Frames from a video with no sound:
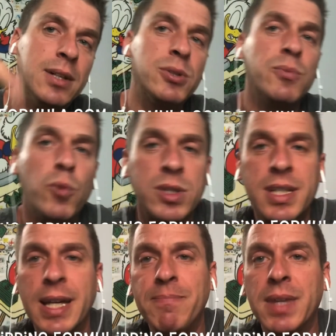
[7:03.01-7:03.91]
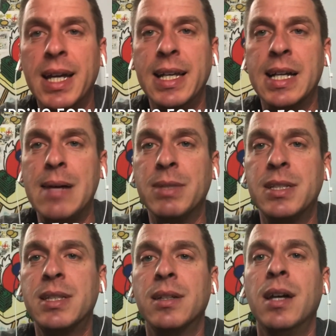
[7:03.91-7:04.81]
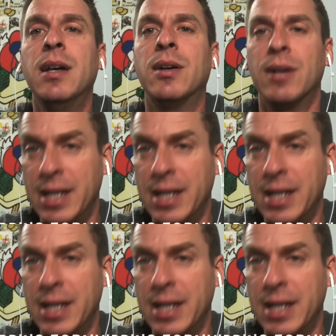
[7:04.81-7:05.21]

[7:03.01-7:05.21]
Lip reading: Once again, any comments, any